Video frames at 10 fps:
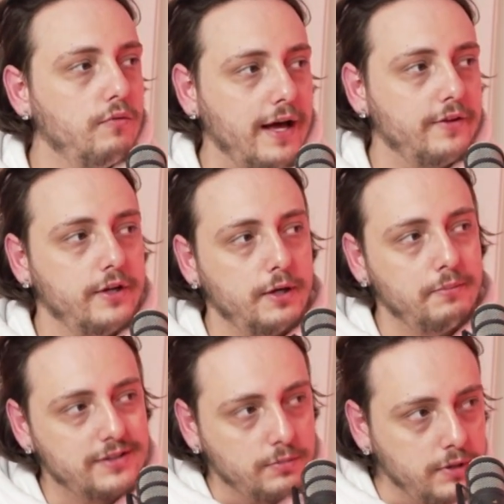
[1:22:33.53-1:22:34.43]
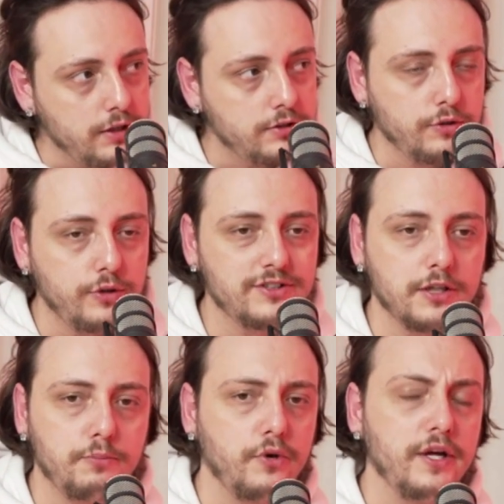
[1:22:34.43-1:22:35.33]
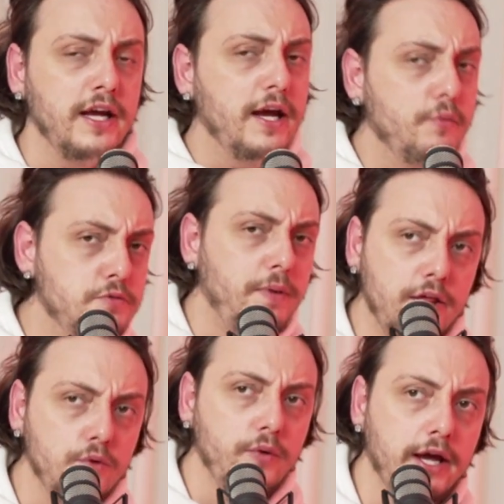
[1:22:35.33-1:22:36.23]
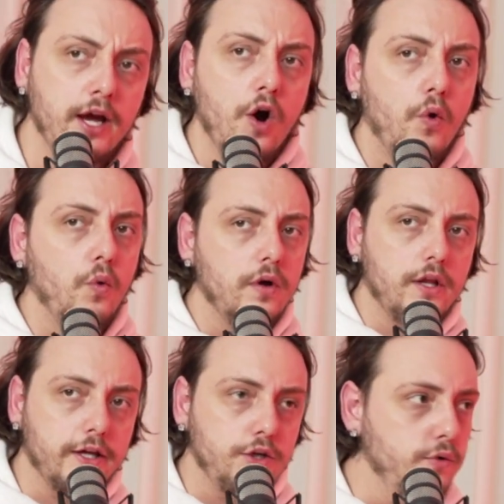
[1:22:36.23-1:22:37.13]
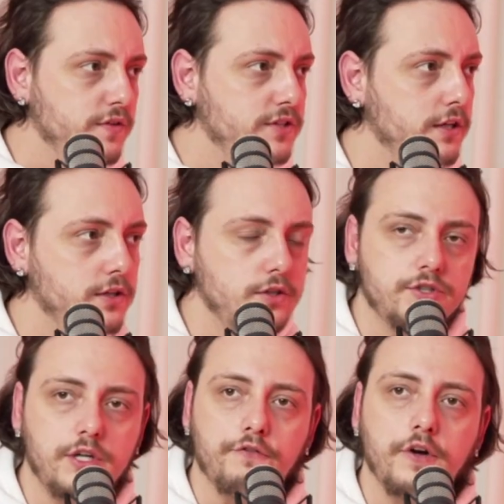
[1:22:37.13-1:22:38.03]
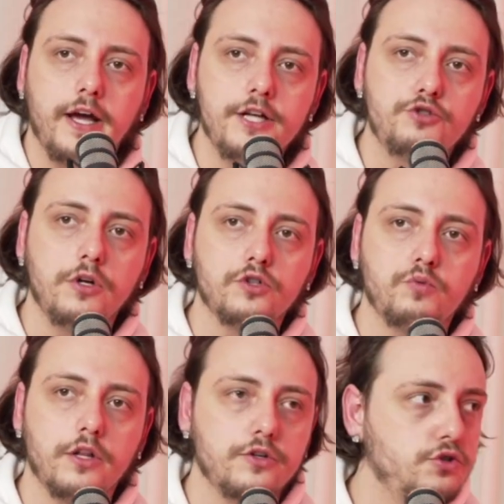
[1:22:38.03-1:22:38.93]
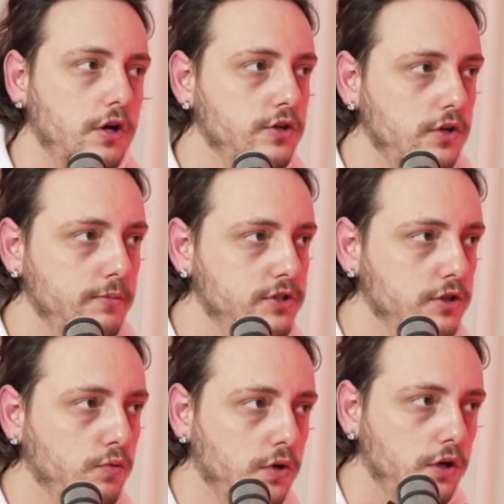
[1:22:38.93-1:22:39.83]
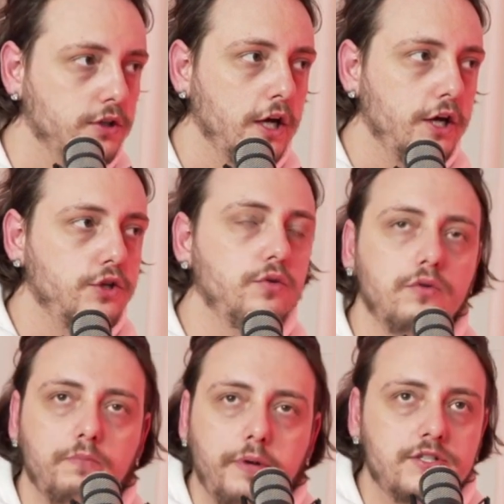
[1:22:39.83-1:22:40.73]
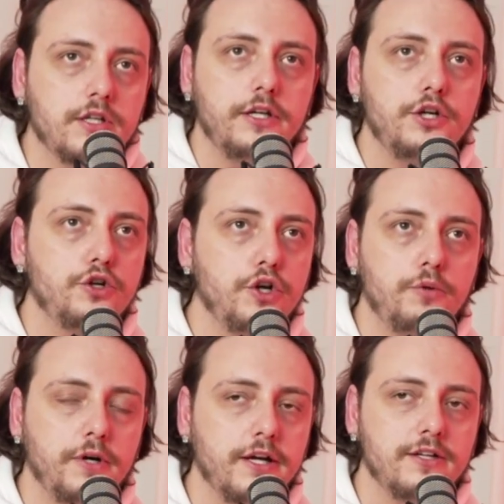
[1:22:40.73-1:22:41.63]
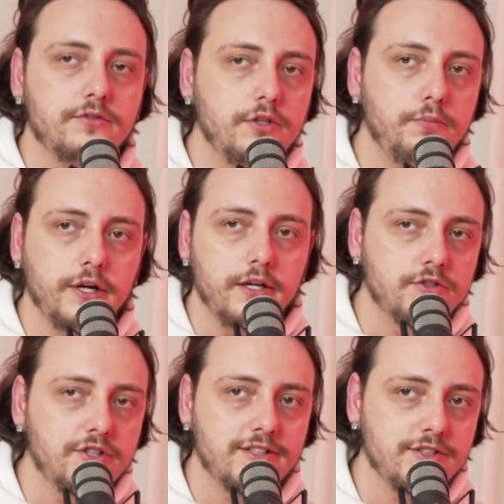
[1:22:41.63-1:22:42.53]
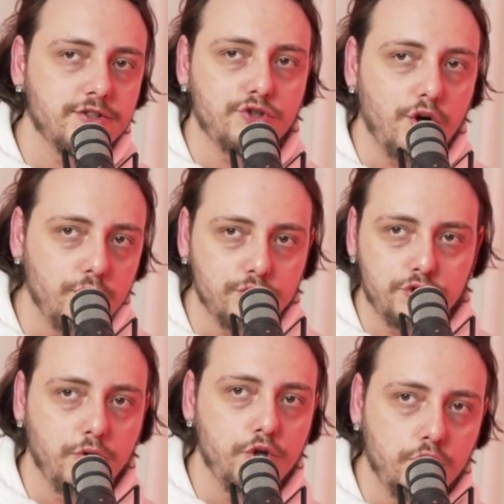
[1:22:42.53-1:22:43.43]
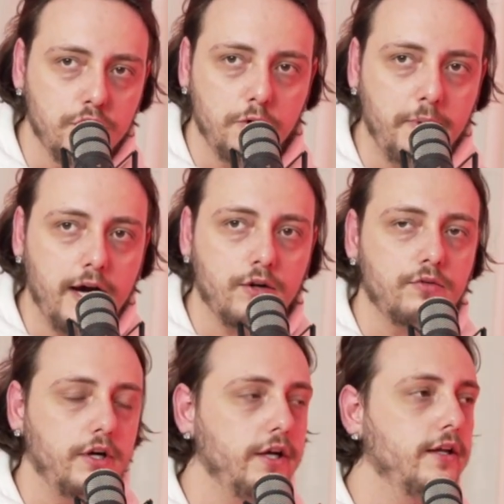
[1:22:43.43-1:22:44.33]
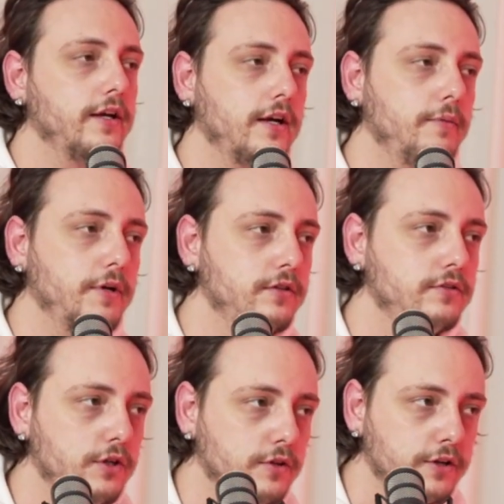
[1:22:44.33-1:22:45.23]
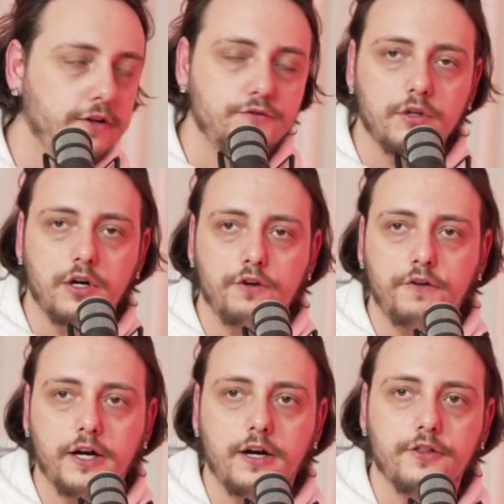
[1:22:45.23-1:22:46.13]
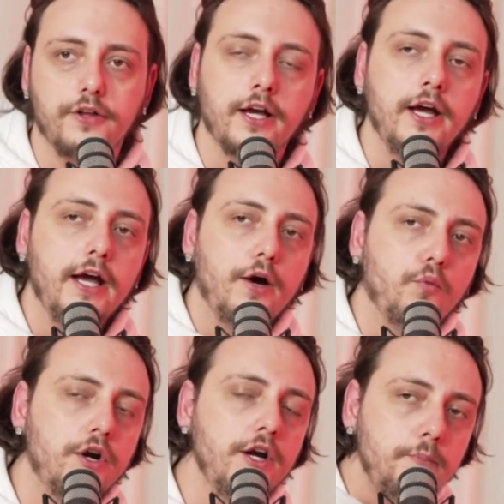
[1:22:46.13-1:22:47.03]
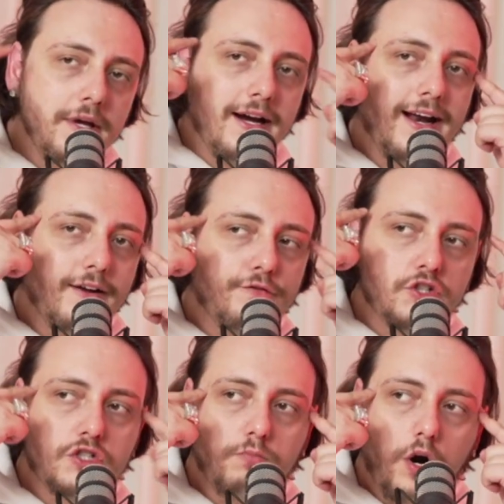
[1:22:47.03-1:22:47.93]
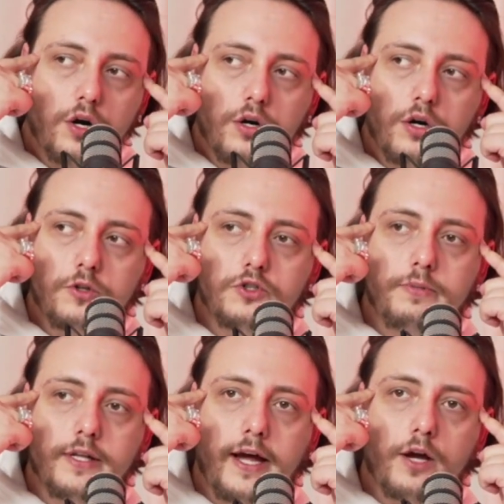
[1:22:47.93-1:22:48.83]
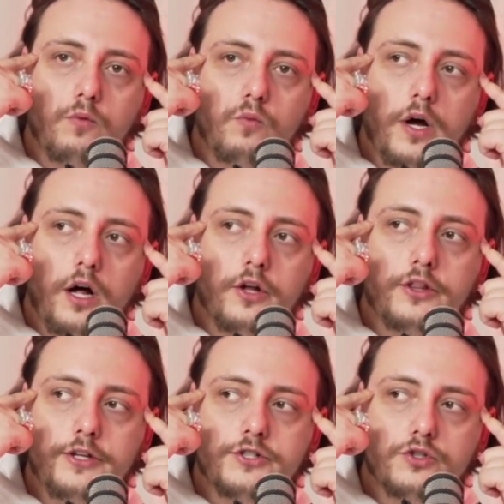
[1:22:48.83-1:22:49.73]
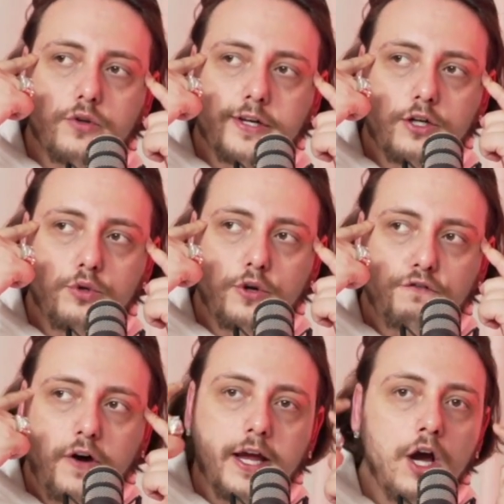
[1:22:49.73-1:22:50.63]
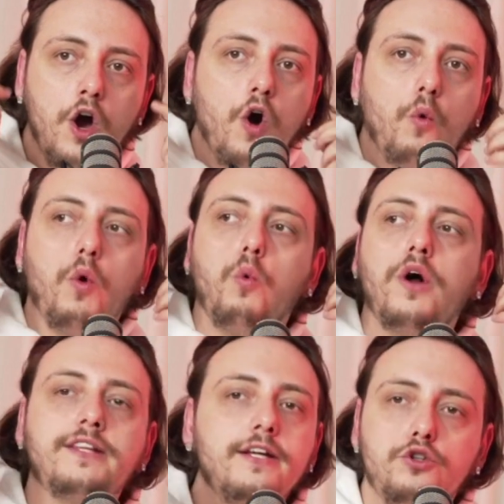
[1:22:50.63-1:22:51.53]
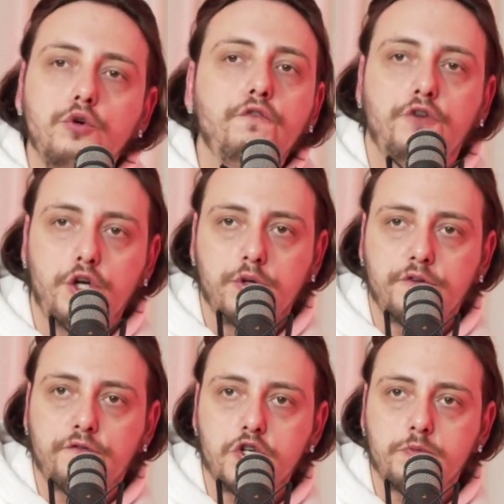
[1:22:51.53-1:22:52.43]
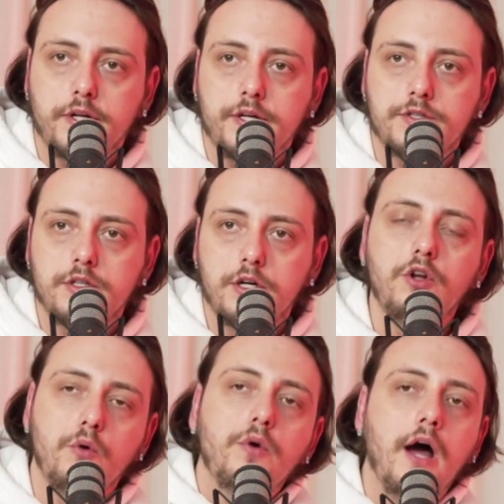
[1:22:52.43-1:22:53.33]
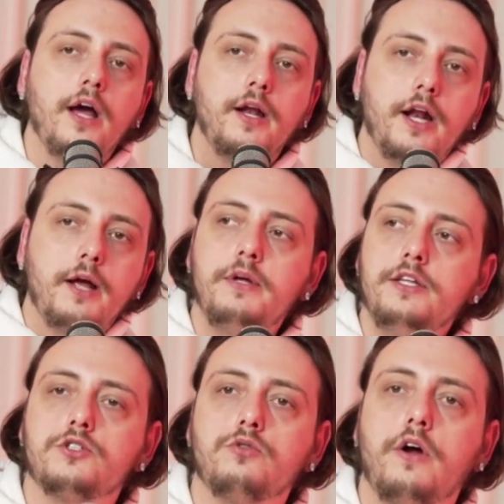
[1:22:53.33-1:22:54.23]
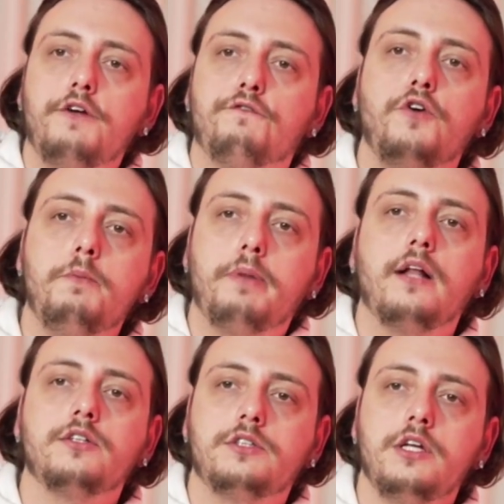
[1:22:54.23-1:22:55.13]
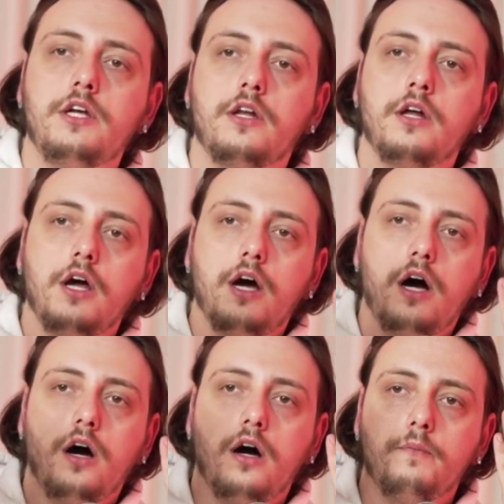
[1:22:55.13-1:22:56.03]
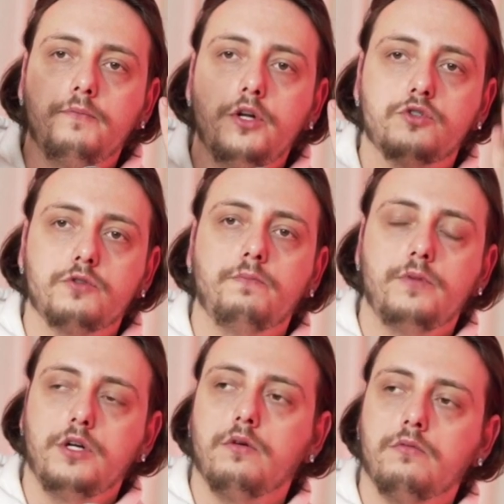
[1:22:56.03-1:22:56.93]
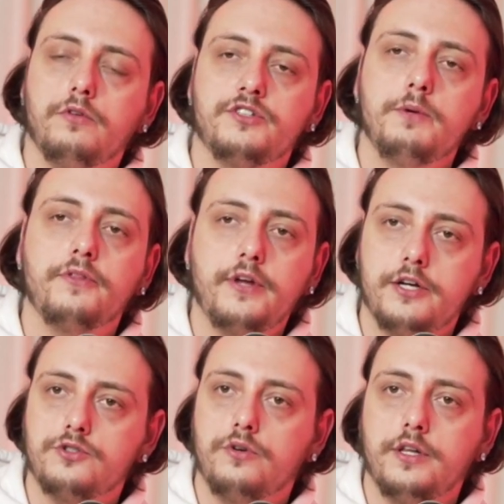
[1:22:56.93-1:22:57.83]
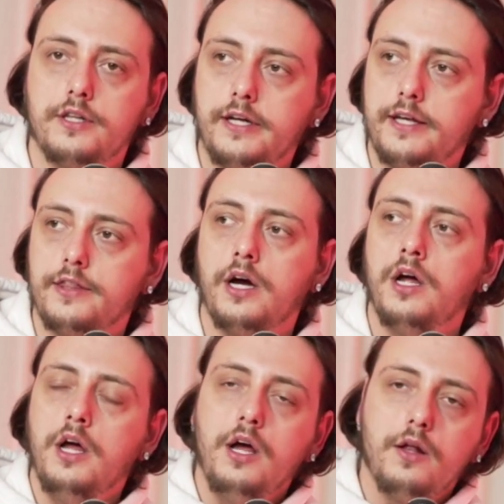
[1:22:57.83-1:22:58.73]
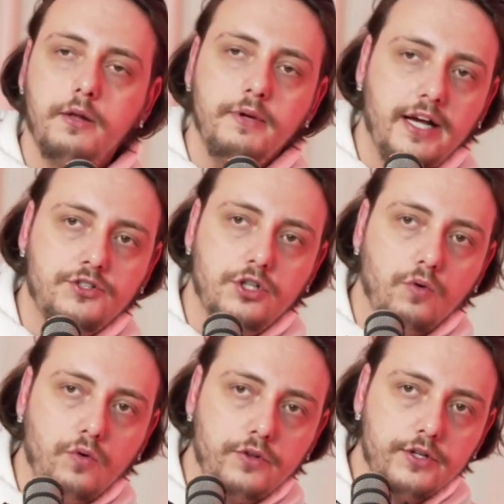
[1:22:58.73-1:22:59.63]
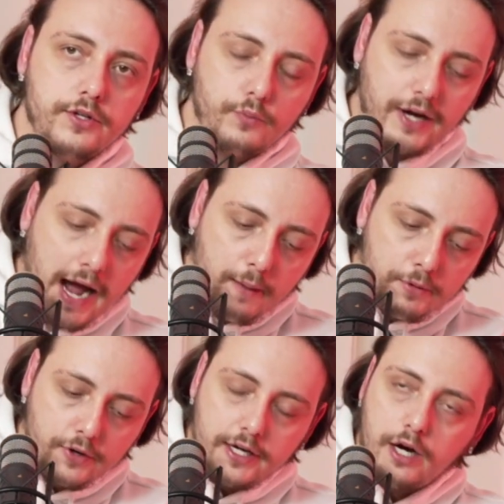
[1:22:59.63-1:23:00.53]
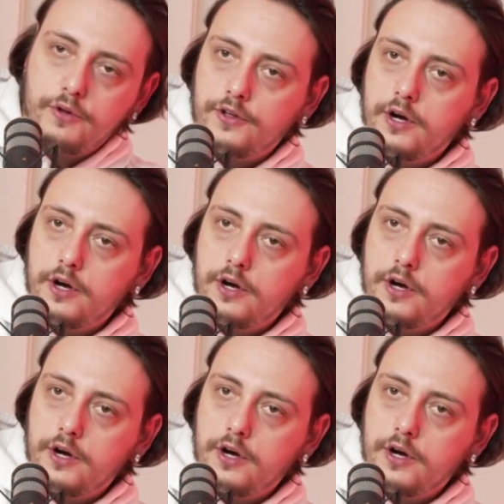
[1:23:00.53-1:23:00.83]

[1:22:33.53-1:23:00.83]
rather than a militaristic point, which, by the way, like you even said it yourself, Israel is one of the strongest armies in the world. You're bringing sticks and stones to a nuclear battle, right? Like, I mean, the knife to a gunfight kind of thing. Wouldn't it be kind of smarter to be like, well, this is all they can do to fight? Well, what did it do for you in the first place? No, and I mean this to any free Palestinian sympathizer or anything like that. Let me ask you, what happened right now with